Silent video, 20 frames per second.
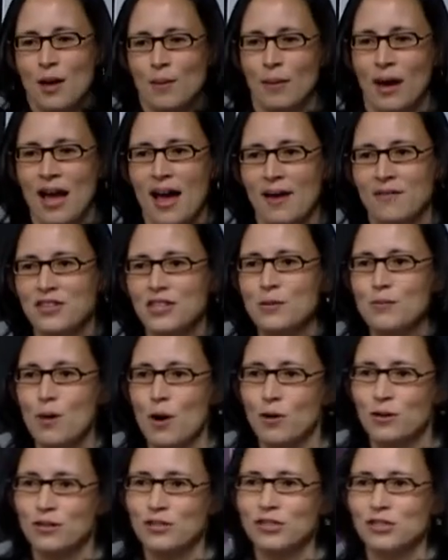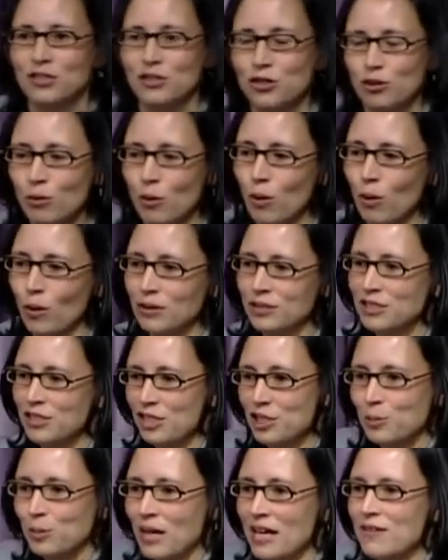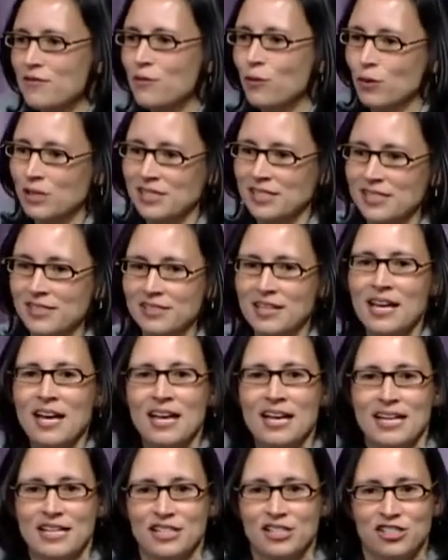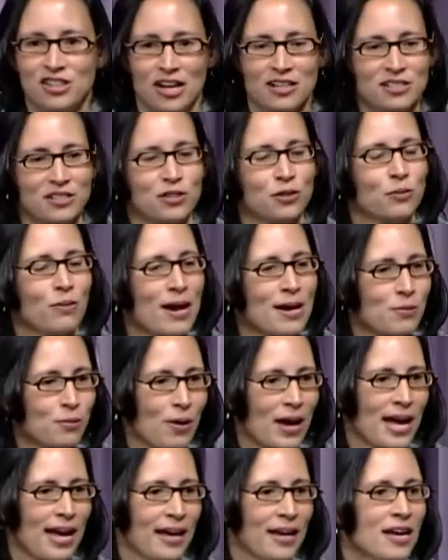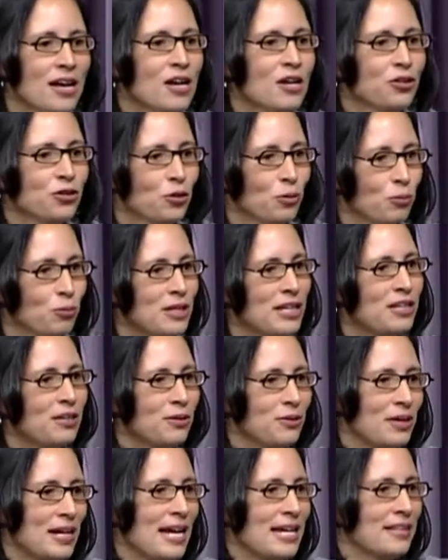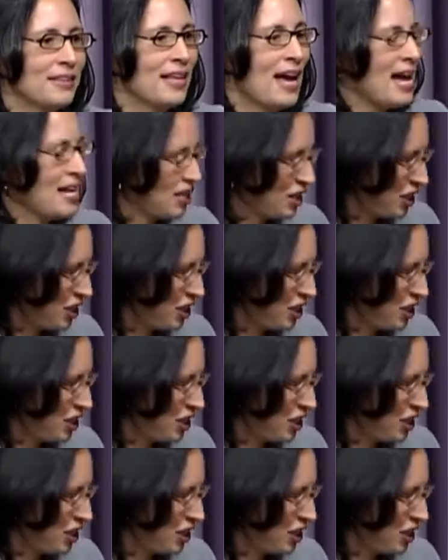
by having the motors controlled to display forces in just the right way to recreate that